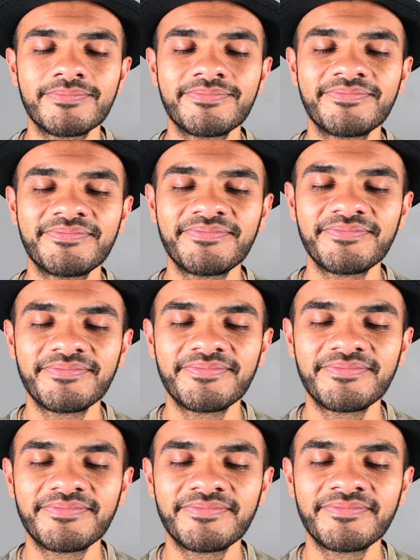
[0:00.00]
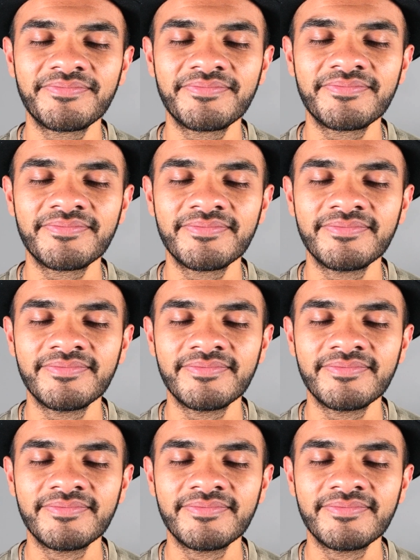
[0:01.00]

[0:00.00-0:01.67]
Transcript: Nobody speaks.